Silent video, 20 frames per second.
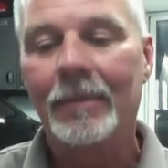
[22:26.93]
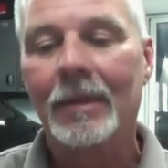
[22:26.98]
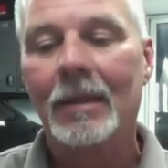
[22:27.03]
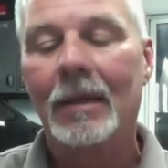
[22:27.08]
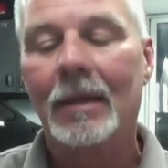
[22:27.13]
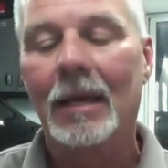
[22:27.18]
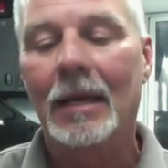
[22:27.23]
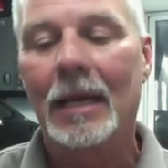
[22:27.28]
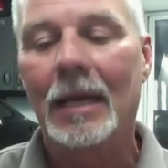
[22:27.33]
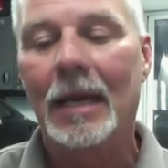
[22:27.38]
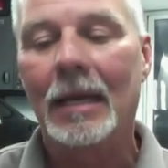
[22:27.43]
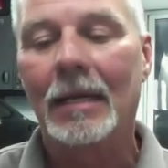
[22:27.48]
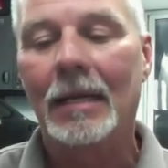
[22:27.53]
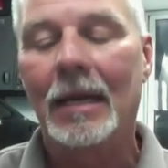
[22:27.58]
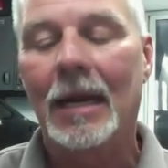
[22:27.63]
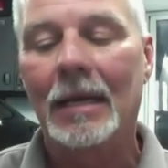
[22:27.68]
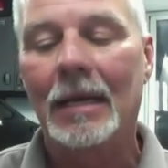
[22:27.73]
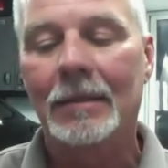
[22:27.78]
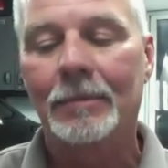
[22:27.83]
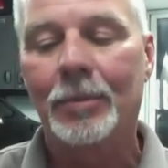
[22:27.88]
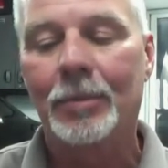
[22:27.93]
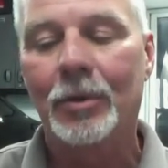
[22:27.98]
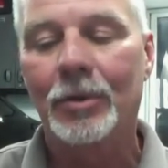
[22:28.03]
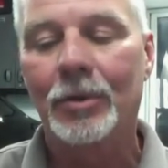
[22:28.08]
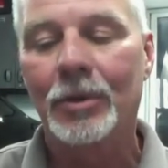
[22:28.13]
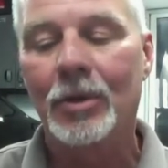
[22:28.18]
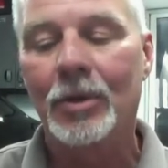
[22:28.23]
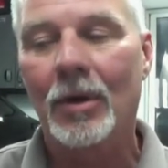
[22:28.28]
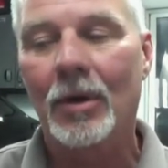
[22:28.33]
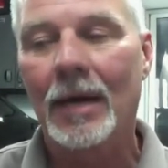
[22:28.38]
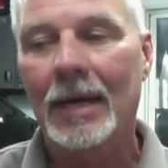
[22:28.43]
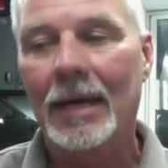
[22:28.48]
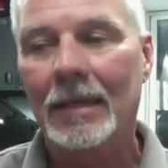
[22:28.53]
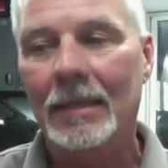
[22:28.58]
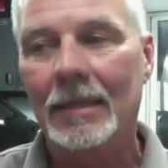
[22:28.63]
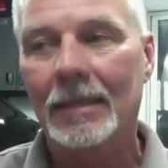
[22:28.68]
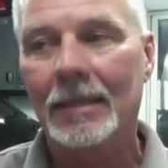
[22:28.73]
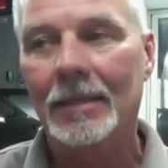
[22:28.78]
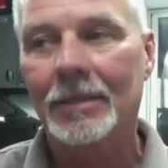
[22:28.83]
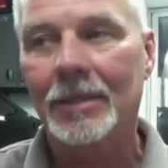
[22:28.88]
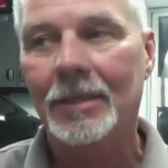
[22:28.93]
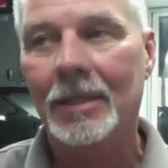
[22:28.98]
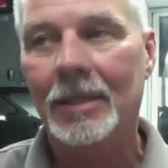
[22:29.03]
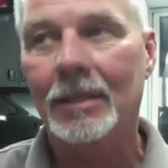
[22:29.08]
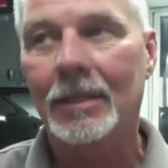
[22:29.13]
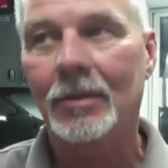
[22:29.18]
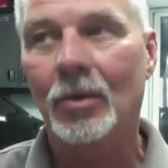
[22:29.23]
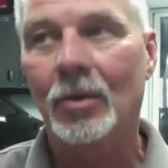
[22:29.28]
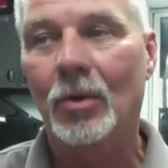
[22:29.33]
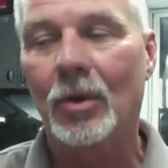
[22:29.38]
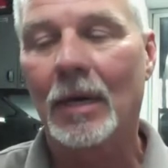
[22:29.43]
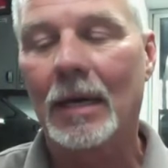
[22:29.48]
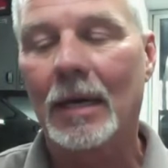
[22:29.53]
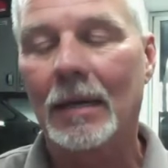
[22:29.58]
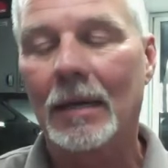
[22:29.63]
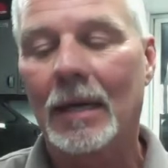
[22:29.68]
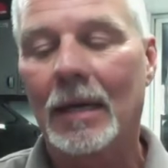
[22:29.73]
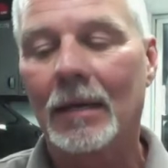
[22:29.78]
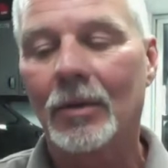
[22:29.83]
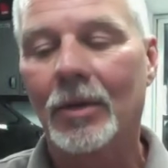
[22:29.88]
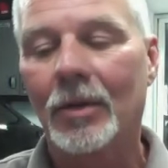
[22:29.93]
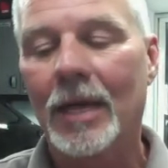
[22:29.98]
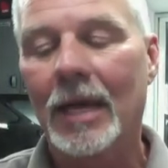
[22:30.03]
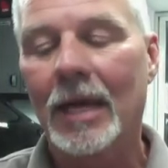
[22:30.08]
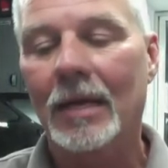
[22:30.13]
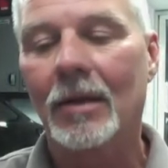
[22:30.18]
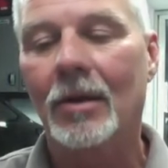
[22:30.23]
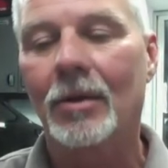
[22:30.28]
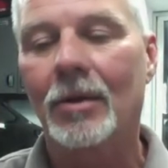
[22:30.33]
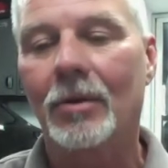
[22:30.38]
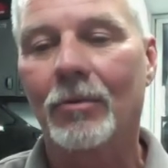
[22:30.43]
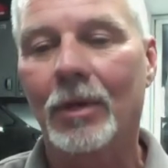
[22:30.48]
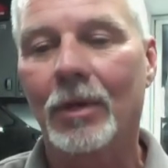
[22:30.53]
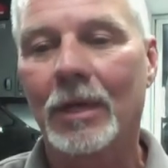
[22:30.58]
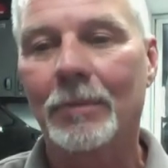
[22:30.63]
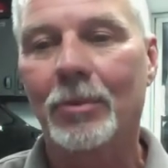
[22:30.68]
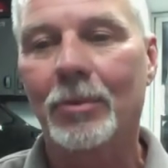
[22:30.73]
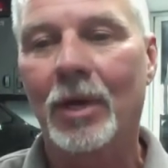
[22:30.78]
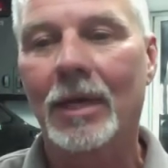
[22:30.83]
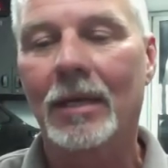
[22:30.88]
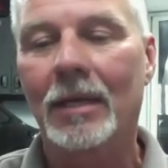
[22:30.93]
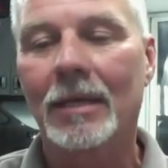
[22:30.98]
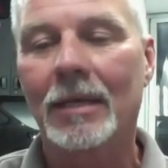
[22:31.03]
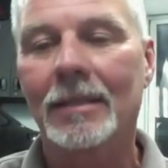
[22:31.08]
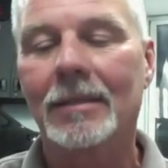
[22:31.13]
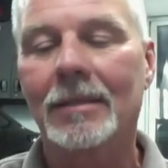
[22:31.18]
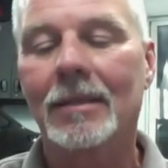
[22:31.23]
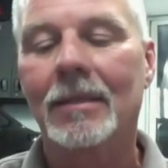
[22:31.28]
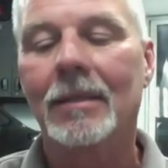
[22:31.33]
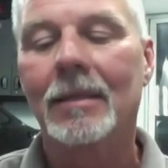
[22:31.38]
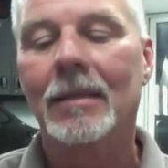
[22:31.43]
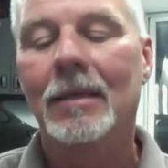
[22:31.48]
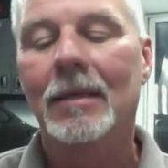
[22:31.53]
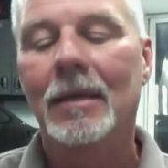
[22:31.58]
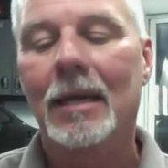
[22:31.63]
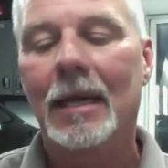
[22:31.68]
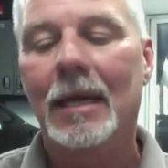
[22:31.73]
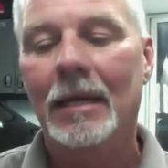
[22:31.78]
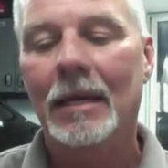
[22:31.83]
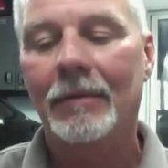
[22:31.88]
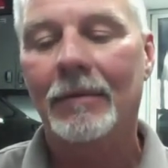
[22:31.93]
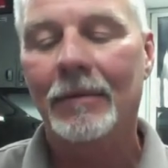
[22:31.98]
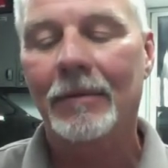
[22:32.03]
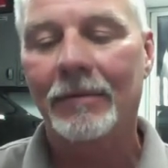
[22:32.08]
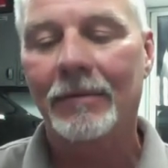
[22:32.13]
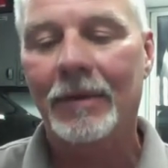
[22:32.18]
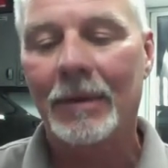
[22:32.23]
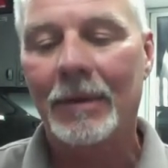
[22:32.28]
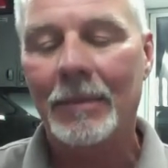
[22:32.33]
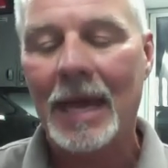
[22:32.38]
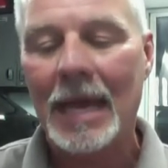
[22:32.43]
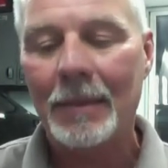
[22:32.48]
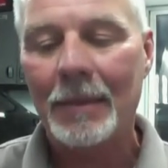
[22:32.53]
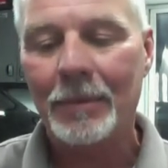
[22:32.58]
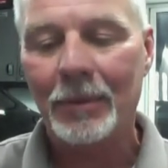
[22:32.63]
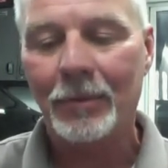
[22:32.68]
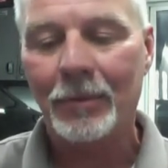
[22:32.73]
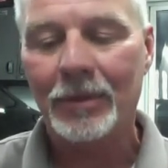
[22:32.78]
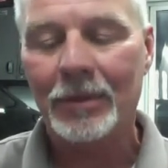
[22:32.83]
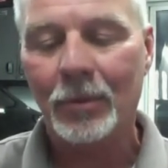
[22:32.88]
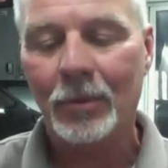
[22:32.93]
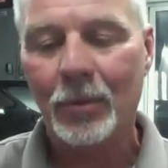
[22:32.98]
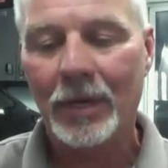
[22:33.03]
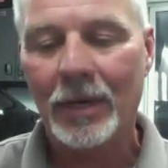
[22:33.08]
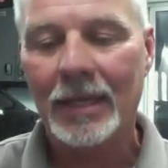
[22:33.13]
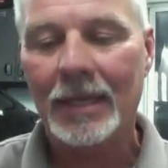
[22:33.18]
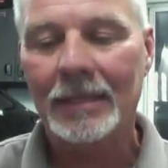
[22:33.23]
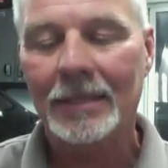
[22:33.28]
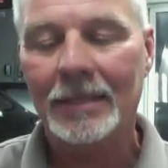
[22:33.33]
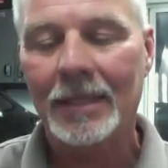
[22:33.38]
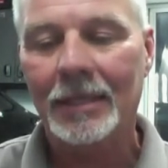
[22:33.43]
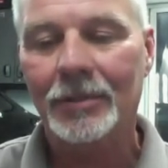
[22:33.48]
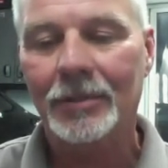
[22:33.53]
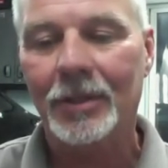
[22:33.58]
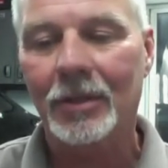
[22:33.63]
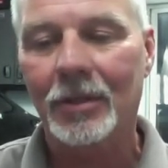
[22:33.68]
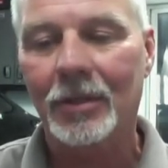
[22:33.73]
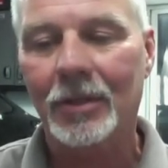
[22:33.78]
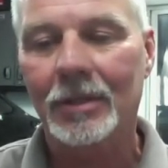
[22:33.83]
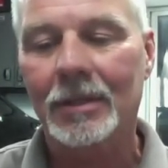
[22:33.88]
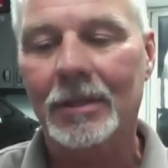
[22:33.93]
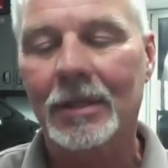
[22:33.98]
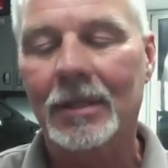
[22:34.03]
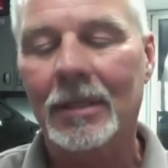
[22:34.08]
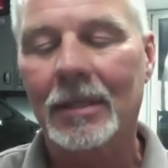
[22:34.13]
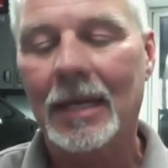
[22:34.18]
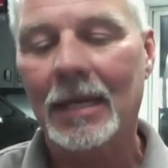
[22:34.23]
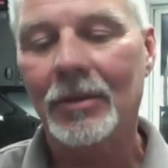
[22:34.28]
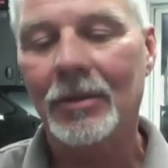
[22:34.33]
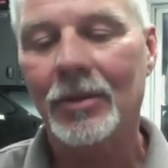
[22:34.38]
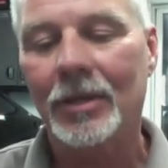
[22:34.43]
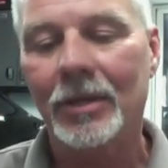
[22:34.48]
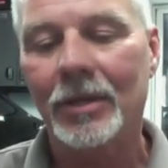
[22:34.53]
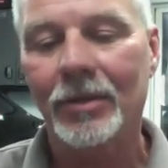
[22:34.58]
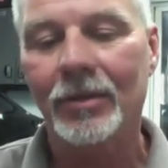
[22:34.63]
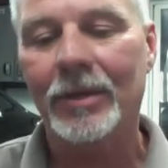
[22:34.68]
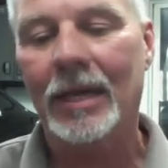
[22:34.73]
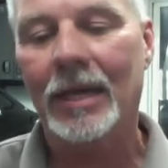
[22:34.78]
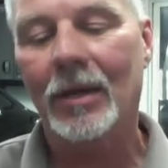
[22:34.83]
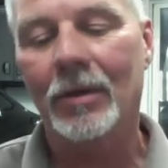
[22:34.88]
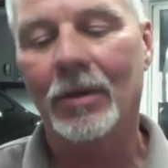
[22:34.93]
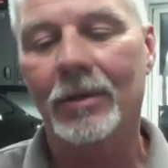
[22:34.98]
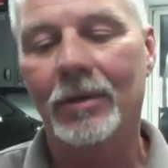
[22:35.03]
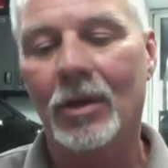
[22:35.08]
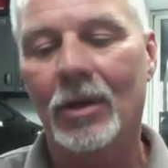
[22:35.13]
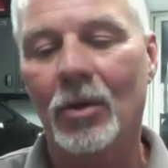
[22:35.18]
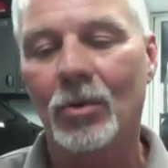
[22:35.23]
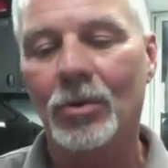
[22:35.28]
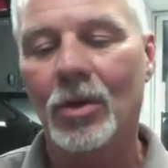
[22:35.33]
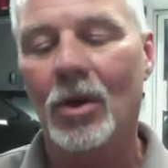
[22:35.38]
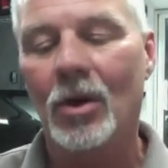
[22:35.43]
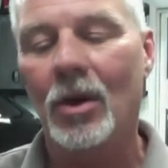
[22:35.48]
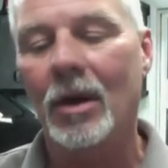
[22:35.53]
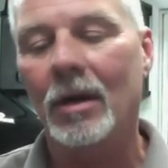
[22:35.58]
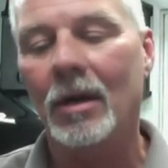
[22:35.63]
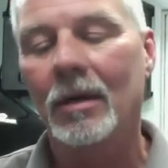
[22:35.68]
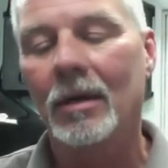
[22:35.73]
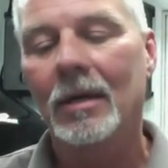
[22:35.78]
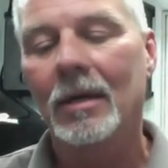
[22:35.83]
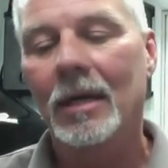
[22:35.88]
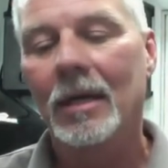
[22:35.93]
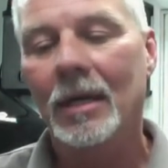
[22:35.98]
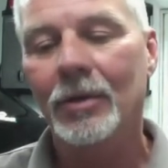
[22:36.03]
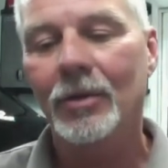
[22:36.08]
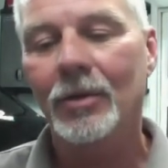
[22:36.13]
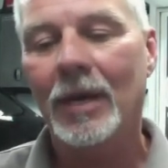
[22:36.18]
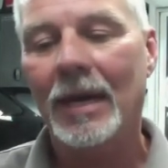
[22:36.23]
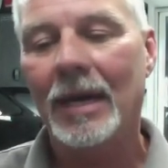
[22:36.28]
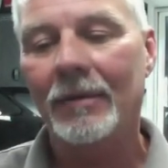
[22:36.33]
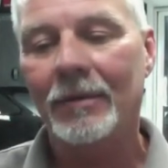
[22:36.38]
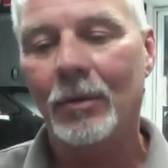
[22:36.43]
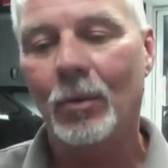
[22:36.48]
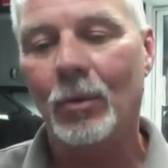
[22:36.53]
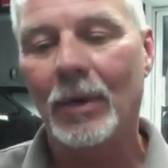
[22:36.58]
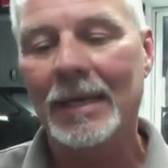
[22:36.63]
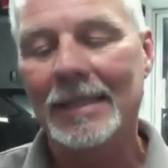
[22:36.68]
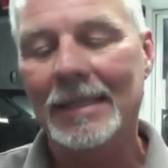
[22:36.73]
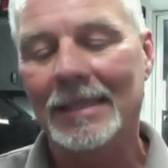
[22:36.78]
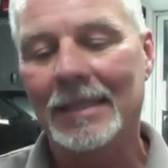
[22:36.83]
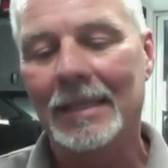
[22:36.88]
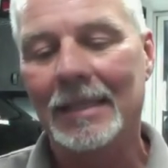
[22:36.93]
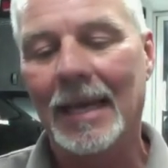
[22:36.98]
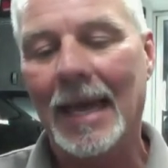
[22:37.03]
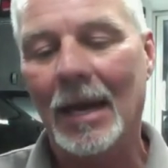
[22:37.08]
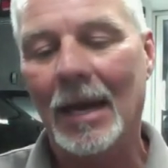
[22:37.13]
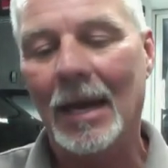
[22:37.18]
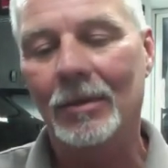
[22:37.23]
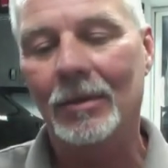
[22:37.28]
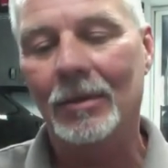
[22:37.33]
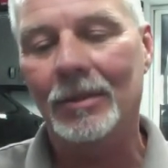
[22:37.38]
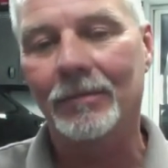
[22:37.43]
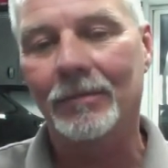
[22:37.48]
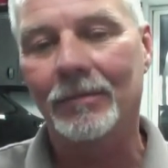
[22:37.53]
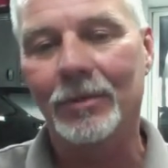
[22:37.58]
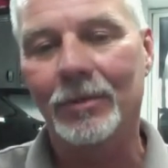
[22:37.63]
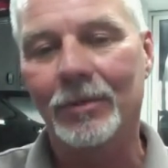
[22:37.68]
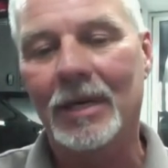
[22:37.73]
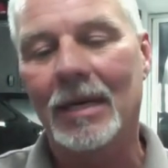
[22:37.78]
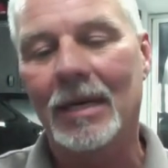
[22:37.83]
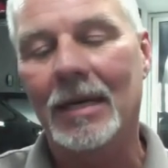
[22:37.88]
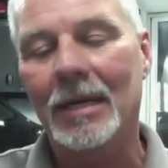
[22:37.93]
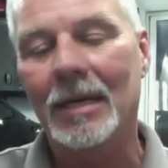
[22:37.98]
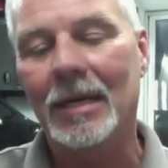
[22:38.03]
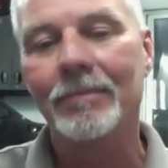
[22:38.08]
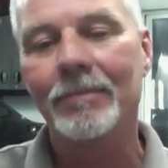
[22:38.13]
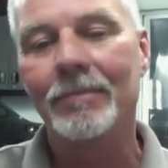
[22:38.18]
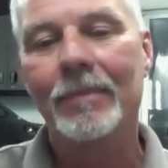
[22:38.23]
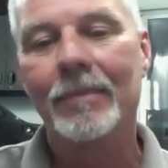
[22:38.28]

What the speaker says: And then I pull the car out in the sun, or I look at it under really bright lights. And if I'm happy with the way that section looks, then you can do that over the whole car, and you haven't wasted hours of your time